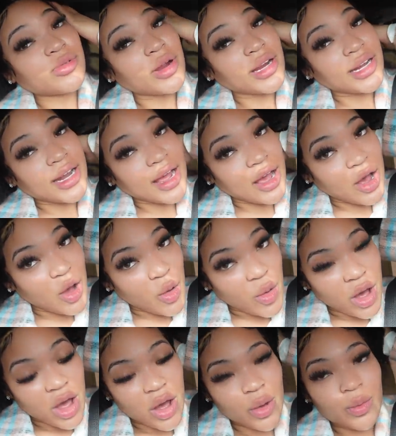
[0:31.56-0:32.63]
right now
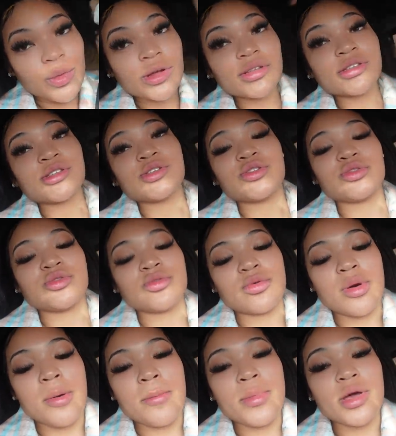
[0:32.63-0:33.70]
what's
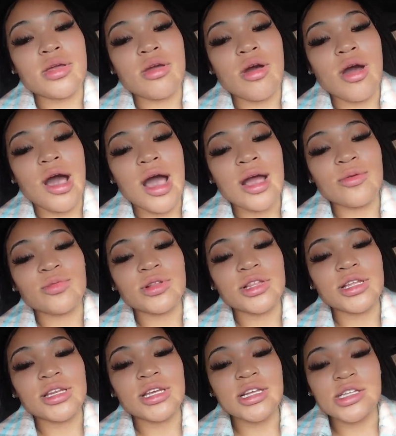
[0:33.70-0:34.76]
new but y'all I
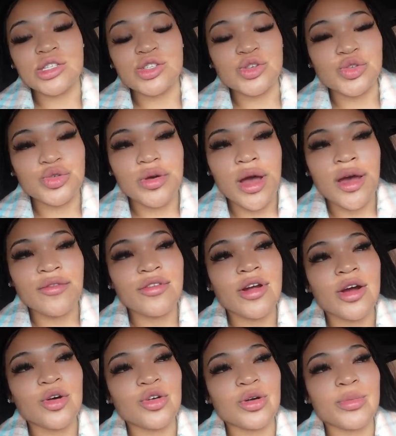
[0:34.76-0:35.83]
really need to after
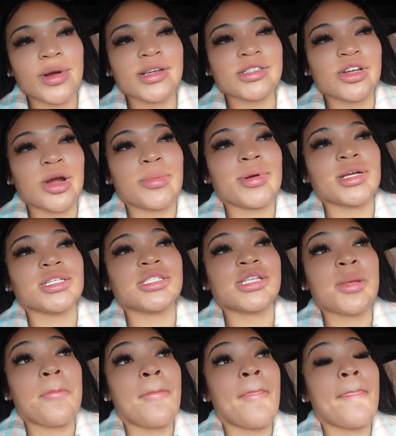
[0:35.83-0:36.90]
I order my Starbucks
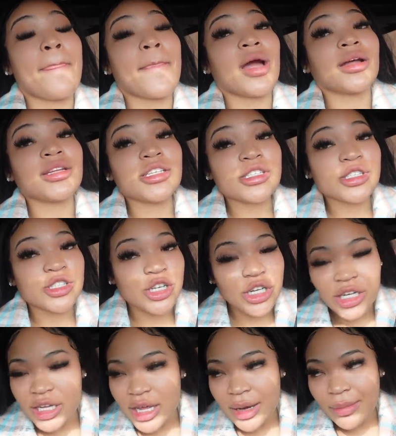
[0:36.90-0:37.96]
I need to
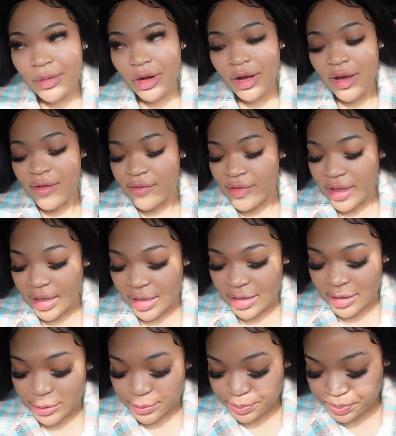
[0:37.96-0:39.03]
turn the camera off
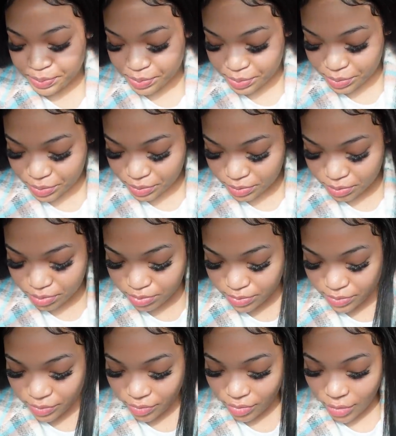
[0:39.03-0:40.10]
and
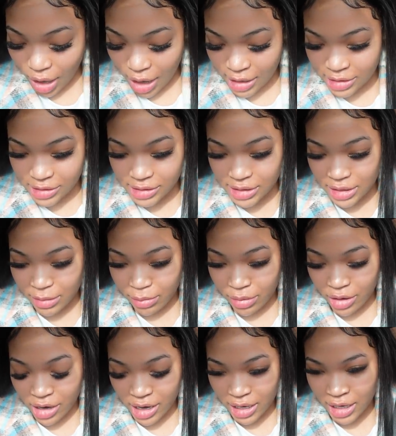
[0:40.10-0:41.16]
I just need to
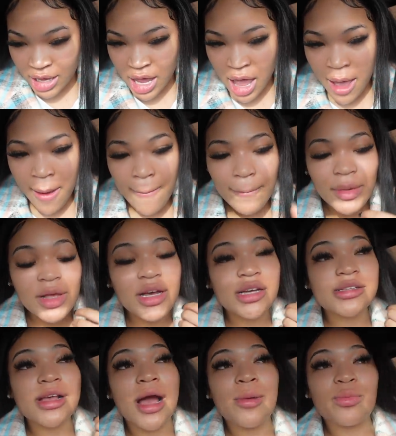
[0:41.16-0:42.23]
pray
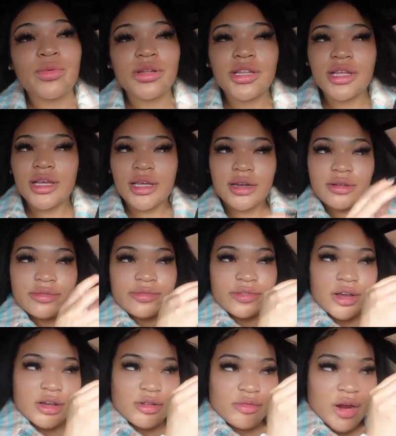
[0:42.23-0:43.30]
because I'm really in a
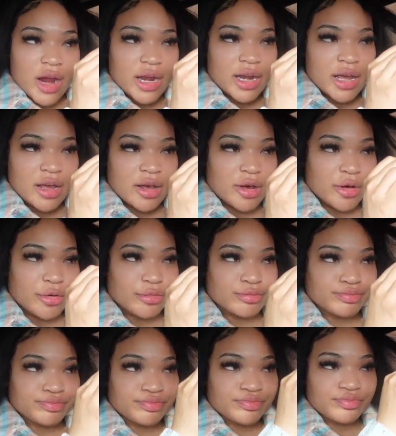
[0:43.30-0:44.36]
funk right now